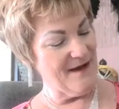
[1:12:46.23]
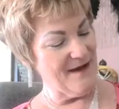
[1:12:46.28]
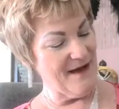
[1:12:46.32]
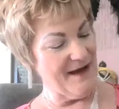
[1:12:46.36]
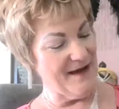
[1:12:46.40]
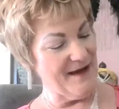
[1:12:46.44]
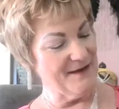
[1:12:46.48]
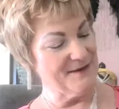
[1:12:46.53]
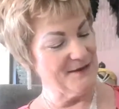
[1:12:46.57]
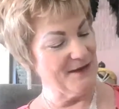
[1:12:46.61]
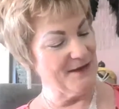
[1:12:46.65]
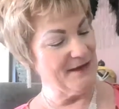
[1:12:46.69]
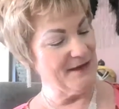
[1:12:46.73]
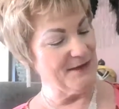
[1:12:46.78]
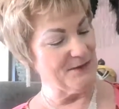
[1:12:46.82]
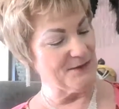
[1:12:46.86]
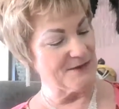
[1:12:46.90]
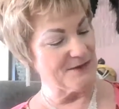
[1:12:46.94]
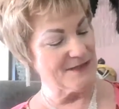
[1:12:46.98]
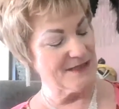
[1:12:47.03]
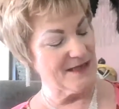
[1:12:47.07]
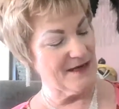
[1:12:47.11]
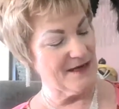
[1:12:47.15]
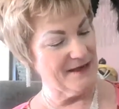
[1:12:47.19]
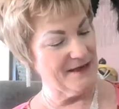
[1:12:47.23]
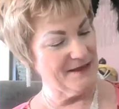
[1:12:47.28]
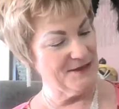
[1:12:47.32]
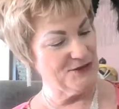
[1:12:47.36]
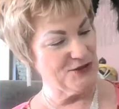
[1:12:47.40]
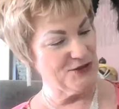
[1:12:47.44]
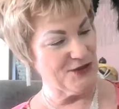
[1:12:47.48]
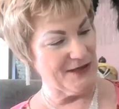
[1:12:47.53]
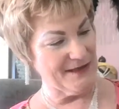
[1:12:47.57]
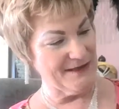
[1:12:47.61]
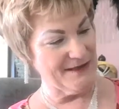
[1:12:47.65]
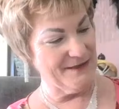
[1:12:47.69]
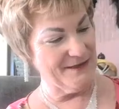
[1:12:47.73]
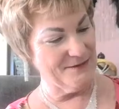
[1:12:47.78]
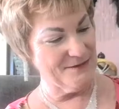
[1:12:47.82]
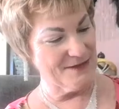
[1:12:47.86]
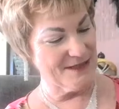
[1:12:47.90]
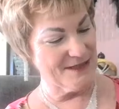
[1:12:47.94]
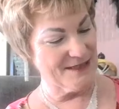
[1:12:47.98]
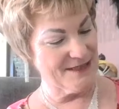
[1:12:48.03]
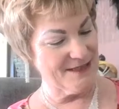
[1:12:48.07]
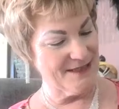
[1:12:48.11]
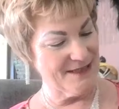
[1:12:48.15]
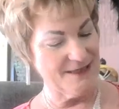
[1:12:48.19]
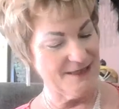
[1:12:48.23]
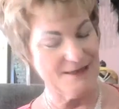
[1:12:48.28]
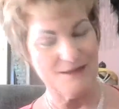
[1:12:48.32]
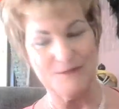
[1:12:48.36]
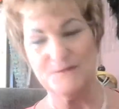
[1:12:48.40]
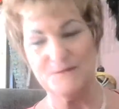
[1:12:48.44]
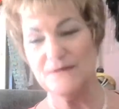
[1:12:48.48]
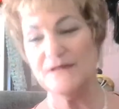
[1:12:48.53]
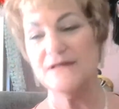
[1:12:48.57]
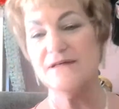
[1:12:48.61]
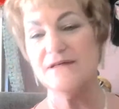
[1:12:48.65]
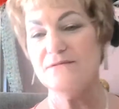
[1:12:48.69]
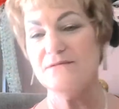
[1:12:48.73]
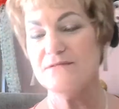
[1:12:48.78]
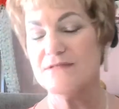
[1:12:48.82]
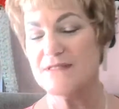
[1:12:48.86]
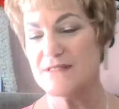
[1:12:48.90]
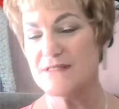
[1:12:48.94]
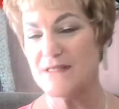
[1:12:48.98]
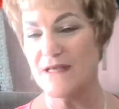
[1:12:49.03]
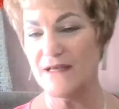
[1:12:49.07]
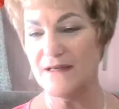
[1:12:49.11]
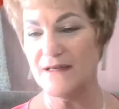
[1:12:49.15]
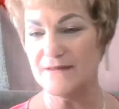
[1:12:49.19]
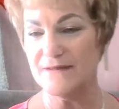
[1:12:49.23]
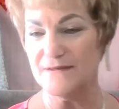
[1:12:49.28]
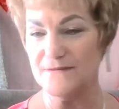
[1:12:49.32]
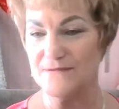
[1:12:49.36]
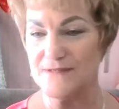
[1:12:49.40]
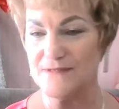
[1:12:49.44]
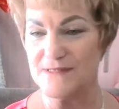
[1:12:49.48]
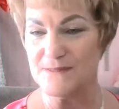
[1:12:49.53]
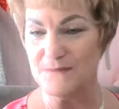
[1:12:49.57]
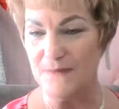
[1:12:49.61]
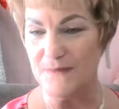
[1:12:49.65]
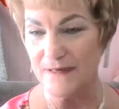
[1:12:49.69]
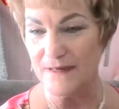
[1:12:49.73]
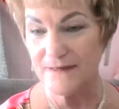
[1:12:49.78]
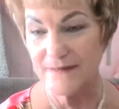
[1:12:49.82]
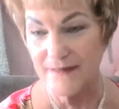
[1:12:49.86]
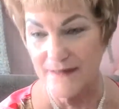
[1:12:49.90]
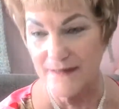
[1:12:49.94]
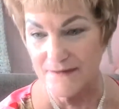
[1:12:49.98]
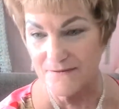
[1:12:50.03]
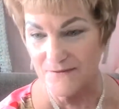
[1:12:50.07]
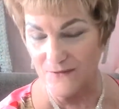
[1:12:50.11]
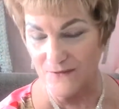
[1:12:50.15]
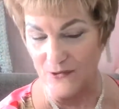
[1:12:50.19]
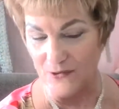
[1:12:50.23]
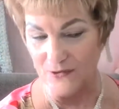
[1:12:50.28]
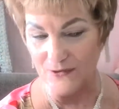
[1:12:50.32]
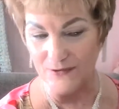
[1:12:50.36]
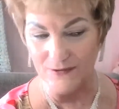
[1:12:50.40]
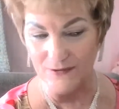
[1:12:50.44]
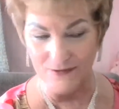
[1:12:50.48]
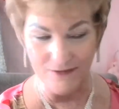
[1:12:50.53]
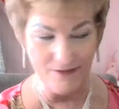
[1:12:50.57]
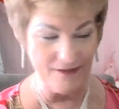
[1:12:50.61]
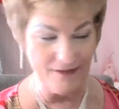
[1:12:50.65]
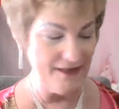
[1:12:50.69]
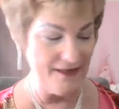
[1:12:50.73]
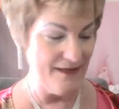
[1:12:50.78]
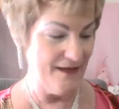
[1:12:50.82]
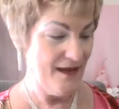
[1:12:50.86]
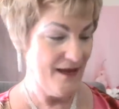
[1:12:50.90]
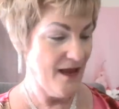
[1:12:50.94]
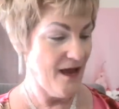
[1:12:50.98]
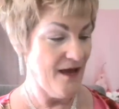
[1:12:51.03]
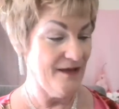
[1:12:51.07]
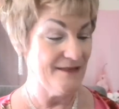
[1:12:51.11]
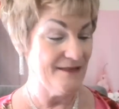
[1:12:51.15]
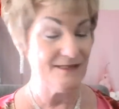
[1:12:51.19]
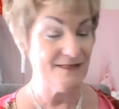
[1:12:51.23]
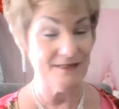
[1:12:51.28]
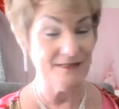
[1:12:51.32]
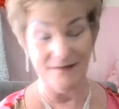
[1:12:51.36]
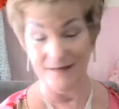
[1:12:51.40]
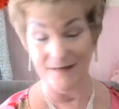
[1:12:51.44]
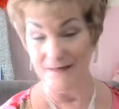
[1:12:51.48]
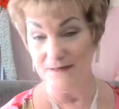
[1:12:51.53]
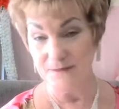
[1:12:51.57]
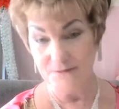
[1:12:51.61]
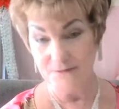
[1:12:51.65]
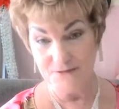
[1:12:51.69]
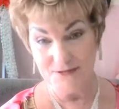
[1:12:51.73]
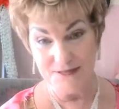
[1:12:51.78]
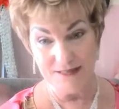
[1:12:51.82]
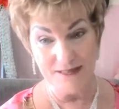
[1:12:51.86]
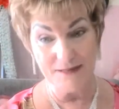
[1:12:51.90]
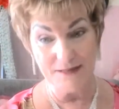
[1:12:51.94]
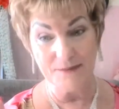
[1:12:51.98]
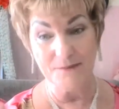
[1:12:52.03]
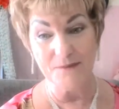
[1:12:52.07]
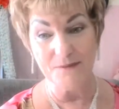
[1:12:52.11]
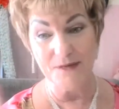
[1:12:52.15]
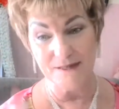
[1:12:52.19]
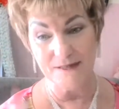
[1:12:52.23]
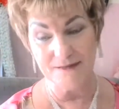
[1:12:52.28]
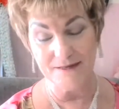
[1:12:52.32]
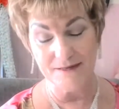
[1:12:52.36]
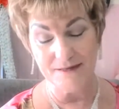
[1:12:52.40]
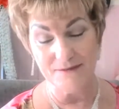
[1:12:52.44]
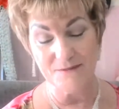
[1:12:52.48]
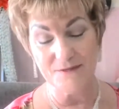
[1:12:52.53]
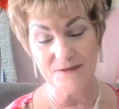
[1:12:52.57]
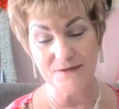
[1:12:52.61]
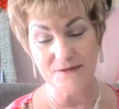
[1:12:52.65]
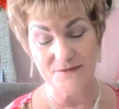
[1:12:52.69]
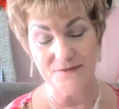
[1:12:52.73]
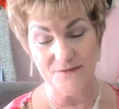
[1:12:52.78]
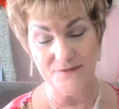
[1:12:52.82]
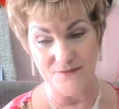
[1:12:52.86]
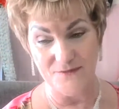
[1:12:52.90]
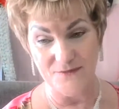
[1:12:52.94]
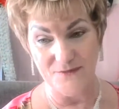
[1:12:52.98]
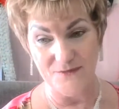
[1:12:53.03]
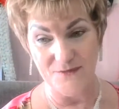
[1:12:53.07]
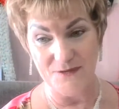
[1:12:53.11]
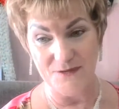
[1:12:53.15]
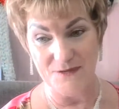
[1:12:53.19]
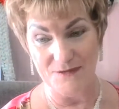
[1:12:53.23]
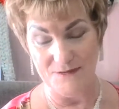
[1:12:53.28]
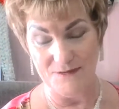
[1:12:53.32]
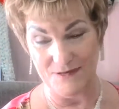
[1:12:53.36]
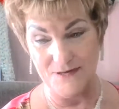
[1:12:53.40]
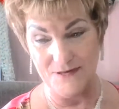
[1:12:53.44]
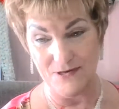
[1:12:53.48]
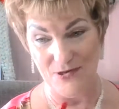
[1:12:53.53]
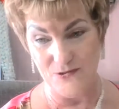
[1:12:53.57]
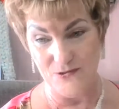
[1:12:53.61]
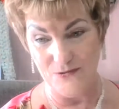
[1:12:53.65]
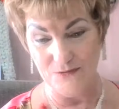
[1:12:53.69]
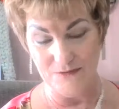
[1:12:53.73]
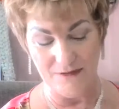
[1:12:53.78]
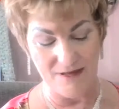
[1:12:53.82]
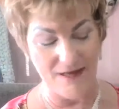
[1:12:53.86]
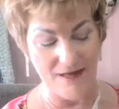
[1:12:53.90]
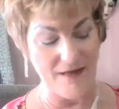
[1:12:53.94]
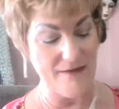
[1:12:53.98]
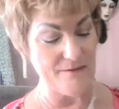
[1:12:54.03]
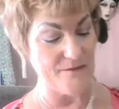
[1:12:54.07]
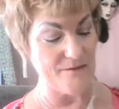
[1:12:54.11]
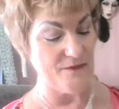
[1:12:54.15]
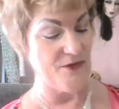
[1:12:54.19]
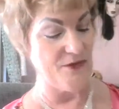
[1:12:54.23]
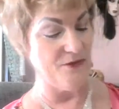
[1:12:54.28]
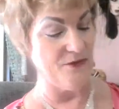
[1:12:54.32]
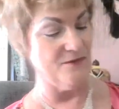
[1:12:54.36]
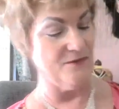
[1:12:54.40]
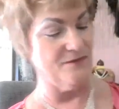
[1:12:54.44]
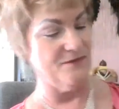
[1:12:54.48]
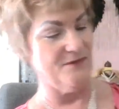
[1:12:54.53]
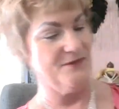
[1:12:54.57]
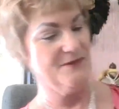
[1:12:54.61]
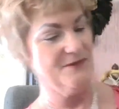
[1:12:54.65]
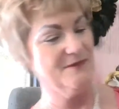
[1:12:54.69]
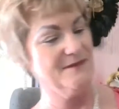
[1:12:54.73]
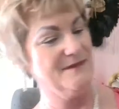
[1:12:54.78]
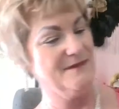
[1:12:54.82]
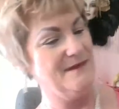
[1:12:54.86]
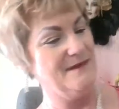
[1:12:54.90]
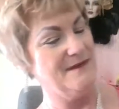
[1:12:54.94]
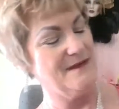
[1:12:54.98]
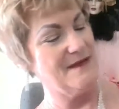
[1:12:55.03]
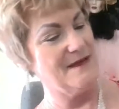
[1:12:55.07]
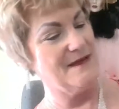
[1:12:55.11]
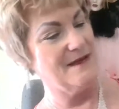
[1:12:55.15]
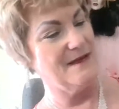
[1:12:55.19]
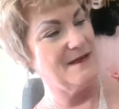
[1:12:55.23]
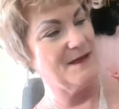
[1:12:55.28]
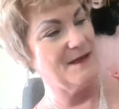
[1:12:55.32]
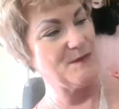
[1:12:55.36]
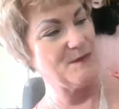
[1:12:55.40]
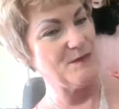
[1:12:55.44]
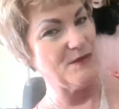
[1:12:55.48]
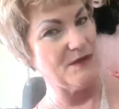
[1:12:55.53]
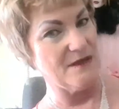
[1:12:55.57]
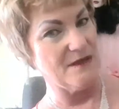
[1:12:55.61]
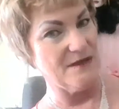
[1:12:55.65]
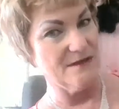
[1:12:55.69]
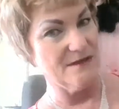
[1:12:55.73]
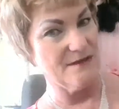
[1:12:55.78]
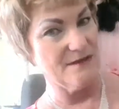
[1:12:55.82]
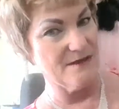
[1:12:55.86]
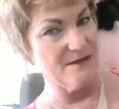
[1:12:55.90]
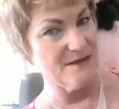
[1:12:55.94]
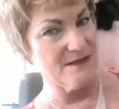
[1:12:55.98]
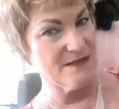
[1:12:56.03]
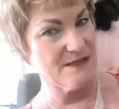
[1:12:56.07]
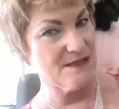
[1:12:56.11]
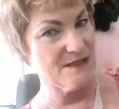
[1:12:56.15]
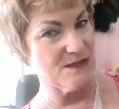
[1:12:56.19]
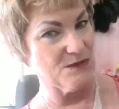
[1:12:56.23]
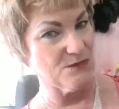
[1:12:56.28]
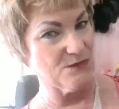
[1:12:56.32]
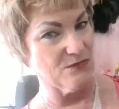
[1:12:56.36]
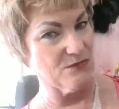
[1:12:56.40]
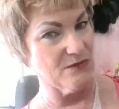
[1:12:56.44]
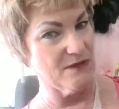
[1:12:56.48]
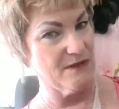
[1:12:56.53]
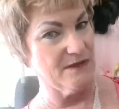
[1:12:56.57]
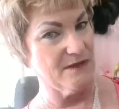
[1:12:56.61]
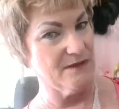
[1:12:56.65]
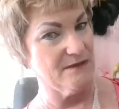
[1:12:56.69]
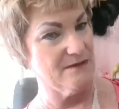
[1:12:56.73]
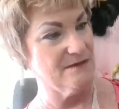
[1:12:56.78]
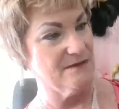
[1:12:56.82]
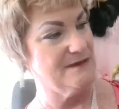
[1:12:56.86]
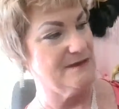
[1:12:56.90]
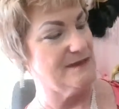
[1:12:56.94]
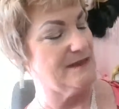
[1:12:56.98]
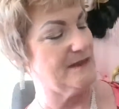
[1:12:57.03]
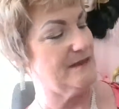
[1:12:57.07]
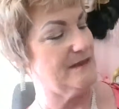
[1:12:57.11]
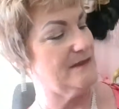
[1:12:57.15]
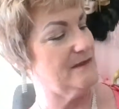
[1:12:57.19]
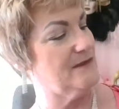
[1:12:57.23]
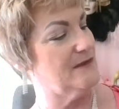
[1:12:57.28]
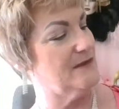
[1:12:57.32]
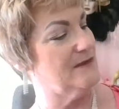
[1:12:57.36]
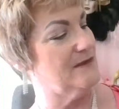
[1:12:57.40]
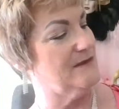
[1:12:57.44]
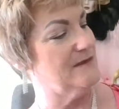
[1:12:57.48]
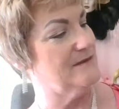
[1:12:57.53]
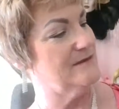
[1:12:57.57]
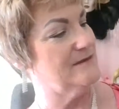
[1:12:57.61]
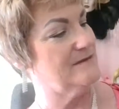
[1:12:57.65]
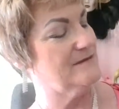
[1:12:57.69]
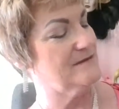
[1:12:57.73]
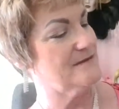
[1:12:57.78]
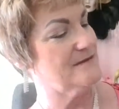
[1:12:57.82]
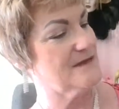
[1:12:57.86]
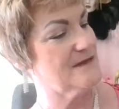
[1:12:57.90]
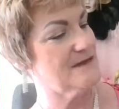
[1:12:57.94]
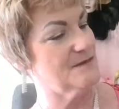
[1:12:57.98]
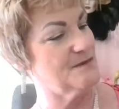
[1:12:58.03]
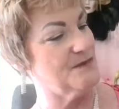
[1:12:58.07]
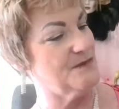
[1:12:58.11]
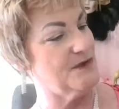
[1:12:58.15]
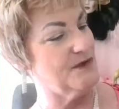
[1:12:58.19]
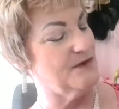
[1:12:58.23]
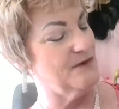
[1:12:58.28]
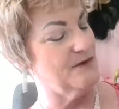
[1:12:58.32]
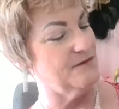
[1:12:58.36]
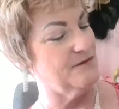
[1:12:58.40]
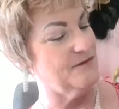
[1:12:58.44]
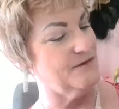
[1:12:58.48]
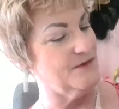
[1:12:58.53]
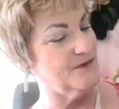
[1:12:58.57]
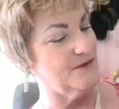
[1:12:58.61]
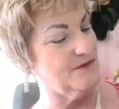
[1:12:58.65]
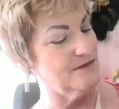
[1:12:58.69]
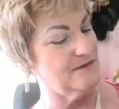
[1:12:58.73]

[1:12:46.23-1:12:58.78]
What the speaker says: I think it was KJ. He was teasing me. He was saying it was monkey fur. I said, I never seen a monkey with a coat that beautiful. But it is the real deal. It's beautiful.